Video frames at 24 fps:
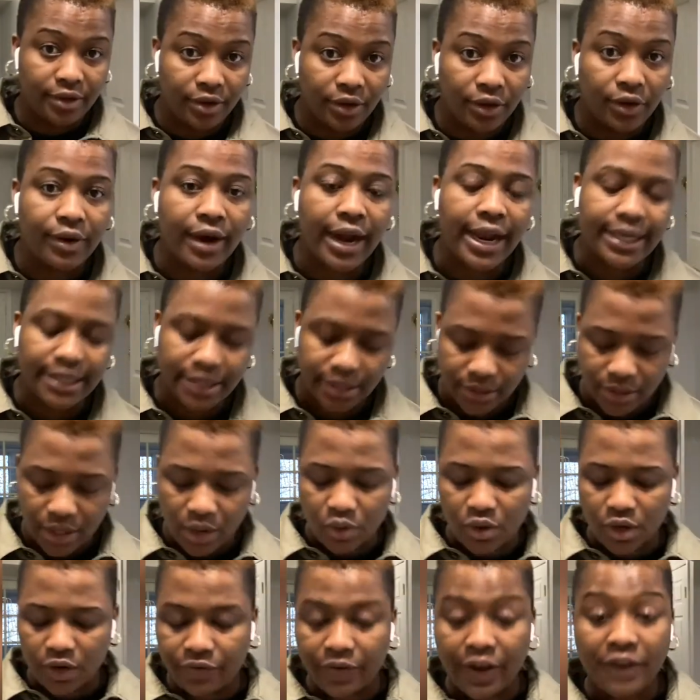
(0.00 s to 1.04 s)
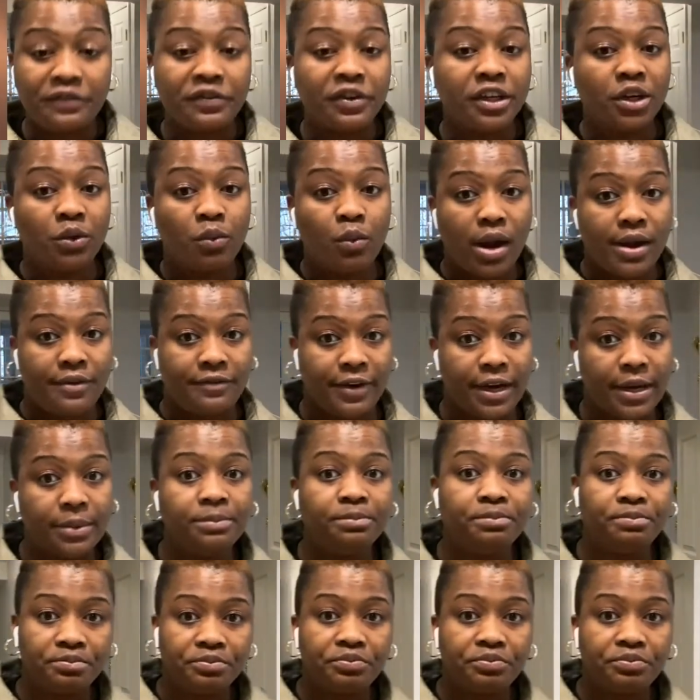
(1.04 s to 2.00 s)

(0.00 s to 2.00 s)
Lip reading: All right, you're qualified for the waiver.